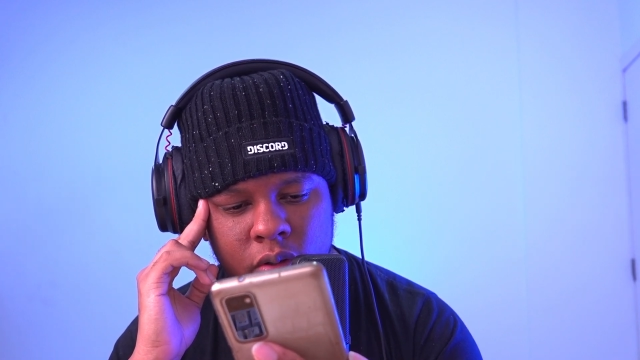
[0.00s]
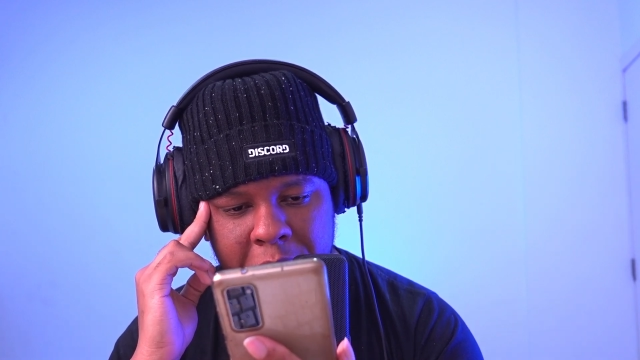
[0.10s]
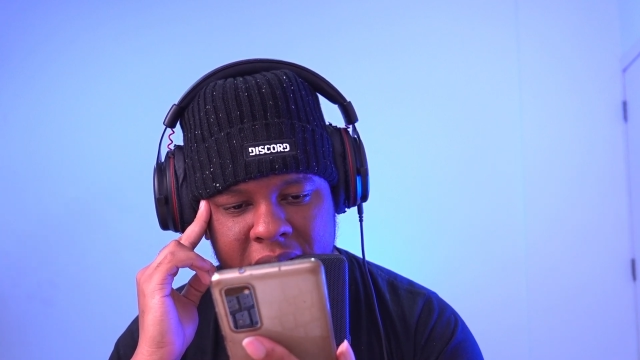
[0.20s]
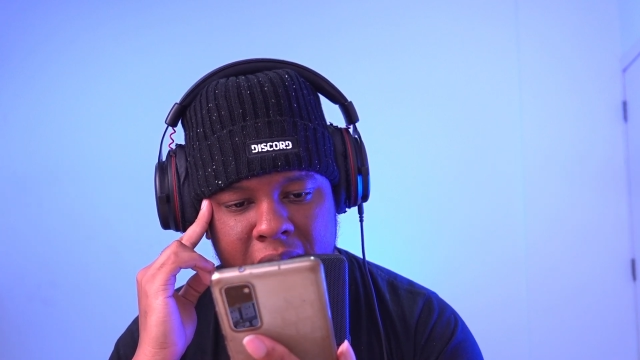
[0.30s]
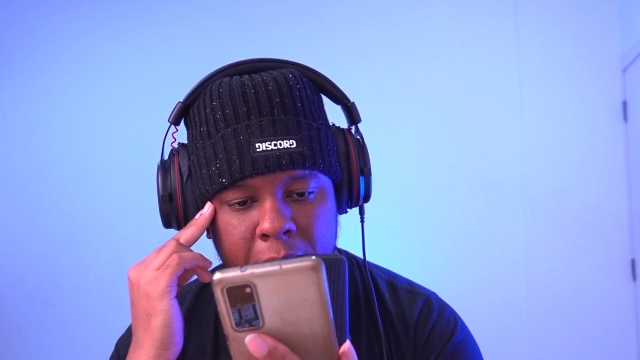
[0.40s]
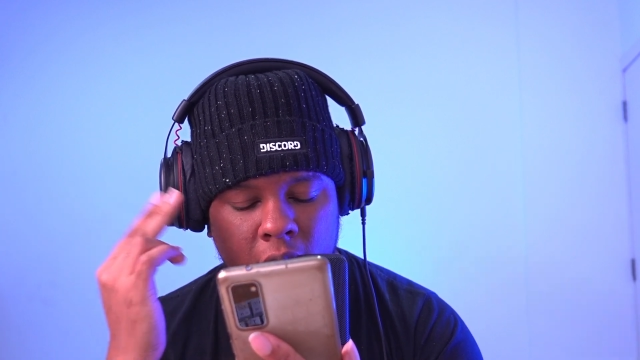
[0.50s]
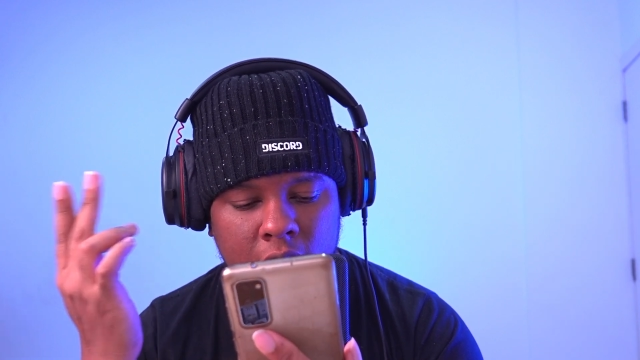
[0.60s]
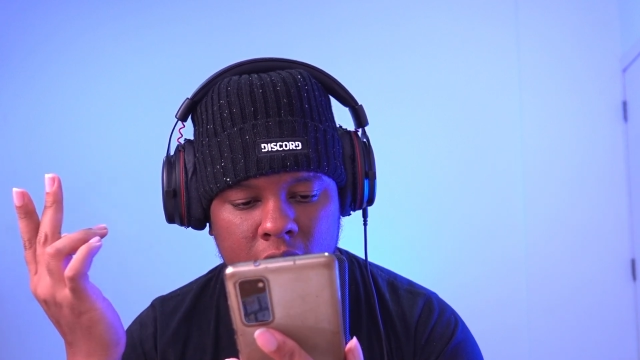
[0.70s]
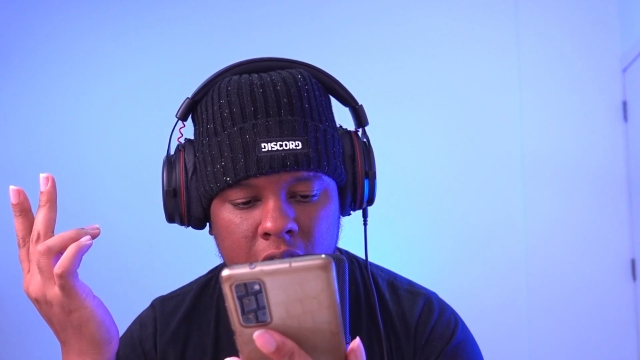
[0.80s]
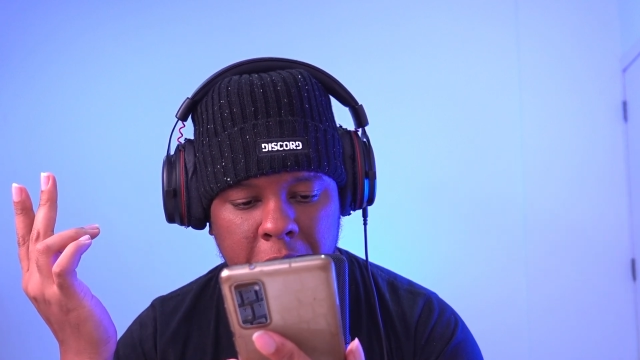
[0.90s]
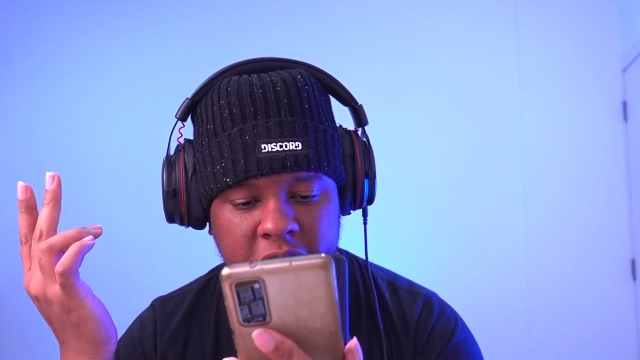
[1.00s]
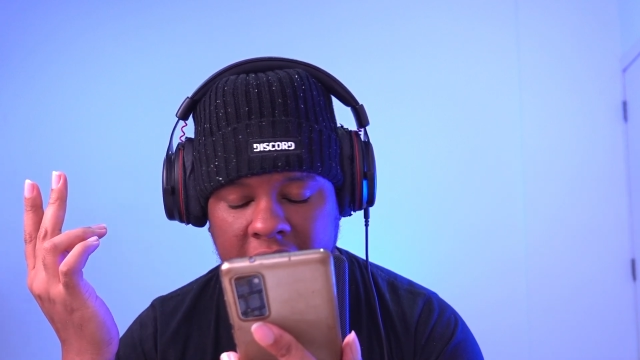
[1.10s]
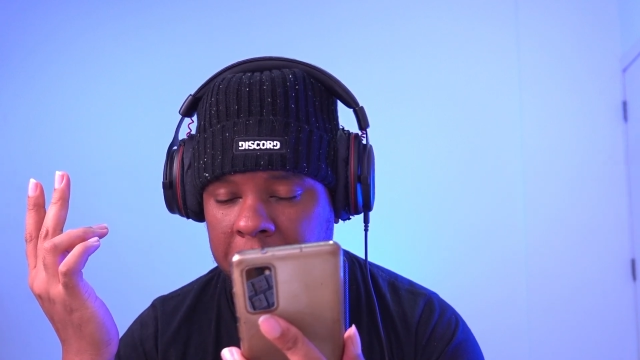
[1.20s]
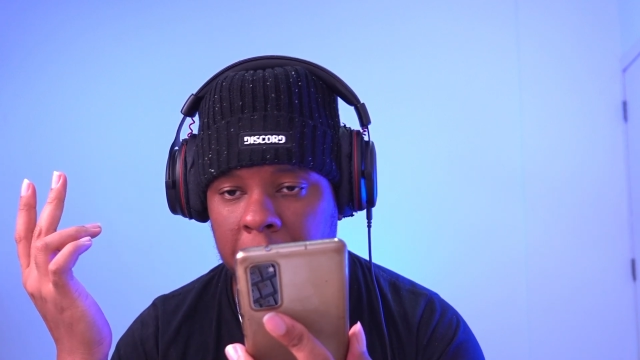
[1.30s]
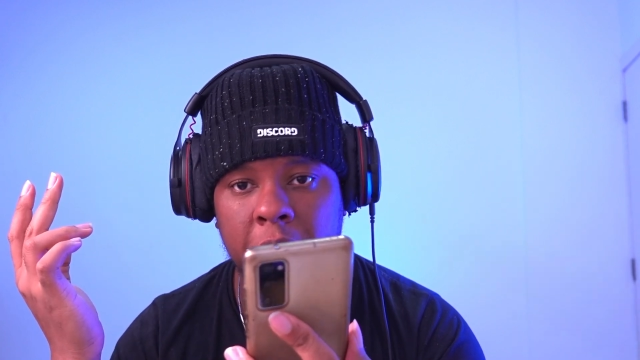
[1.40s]
BMR, which I
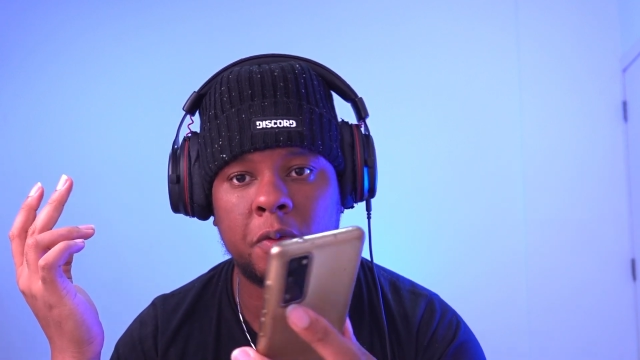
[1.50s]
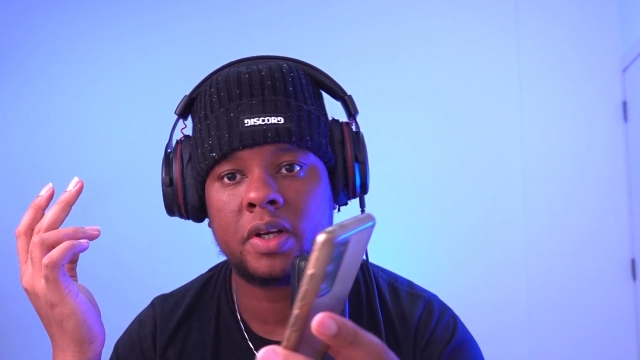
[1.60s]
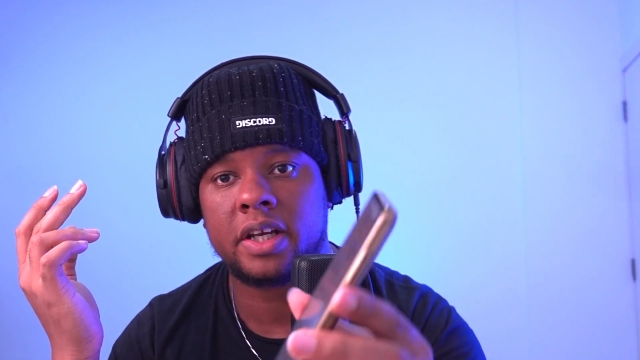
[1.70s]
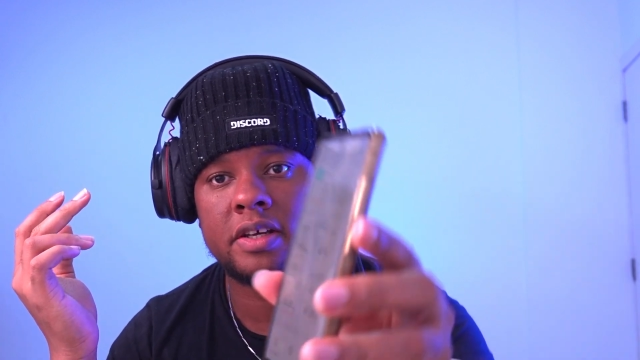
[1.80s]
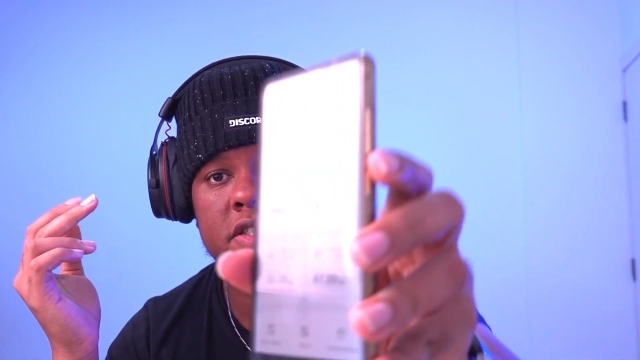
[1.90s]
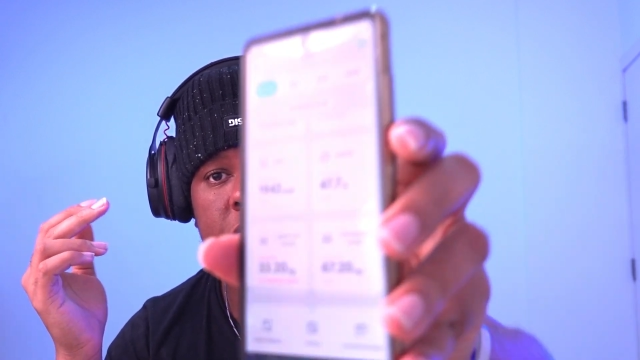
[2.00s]
don't know what it is,